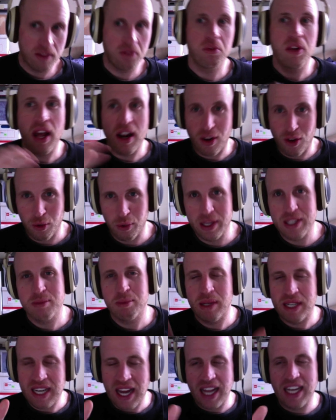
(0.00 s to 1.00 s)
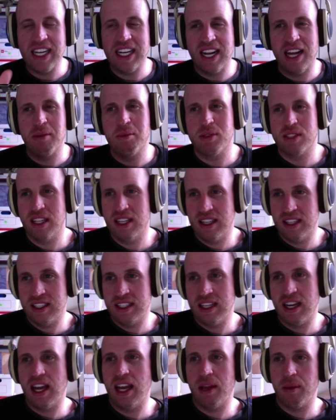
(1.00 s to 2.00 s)
not always, but 99% of the
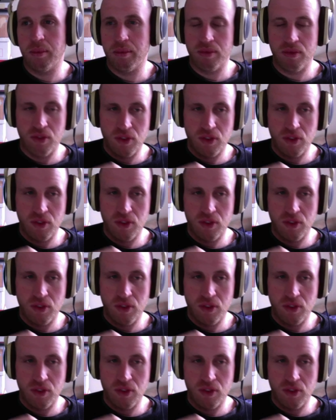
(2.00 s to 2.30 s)
time